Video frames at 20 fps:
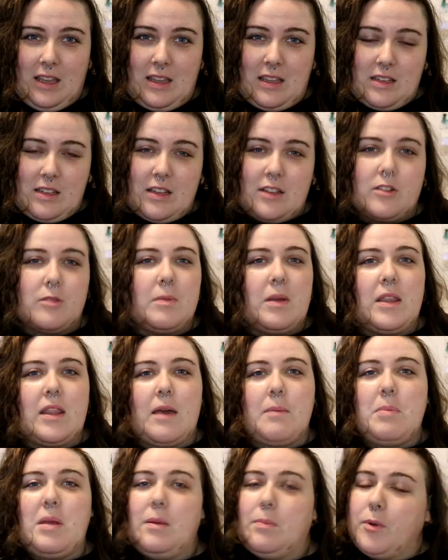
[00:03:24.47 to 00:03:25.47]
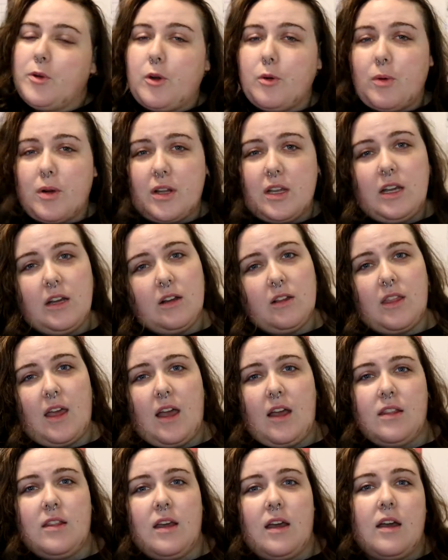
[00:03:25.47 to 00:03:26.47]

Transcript: It tells me that people don't want to hear that,